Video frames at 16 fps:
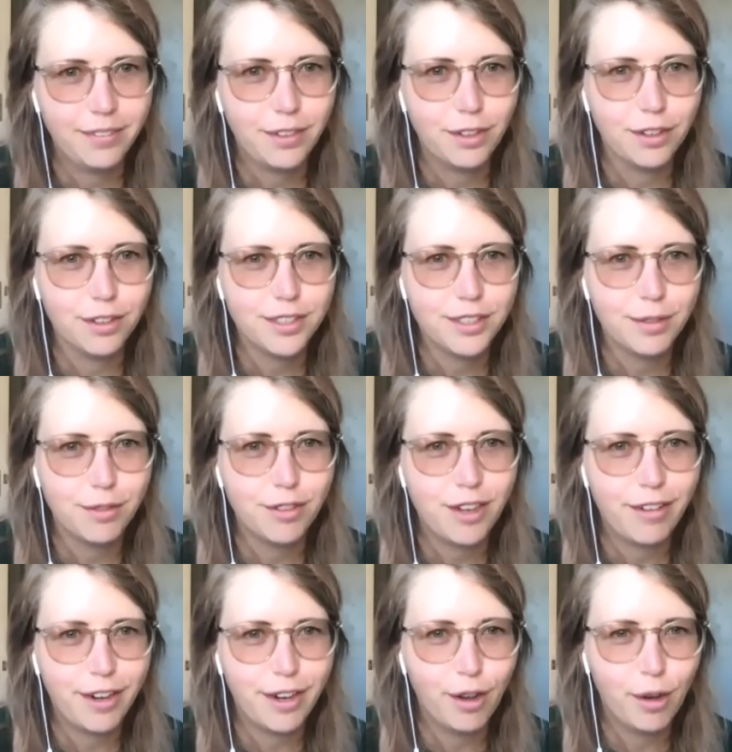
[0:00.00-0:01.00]
got some
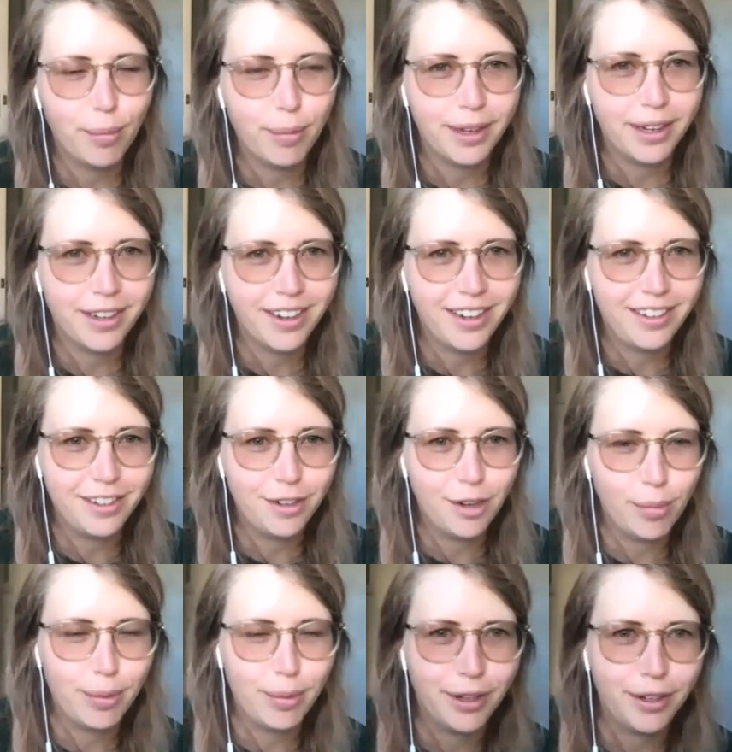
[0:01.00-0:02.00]
ferry hopping and island
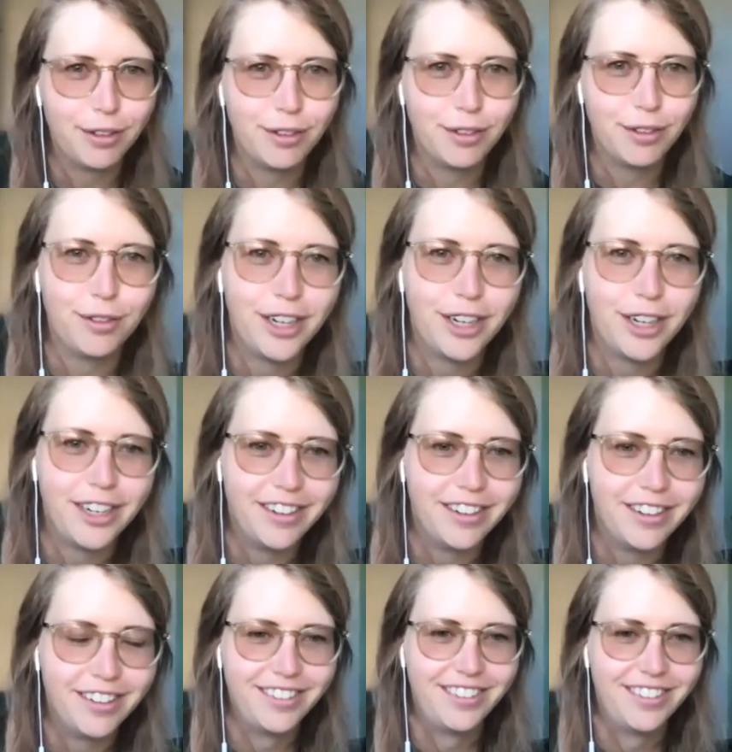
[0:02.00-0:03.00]
hopping on your radar.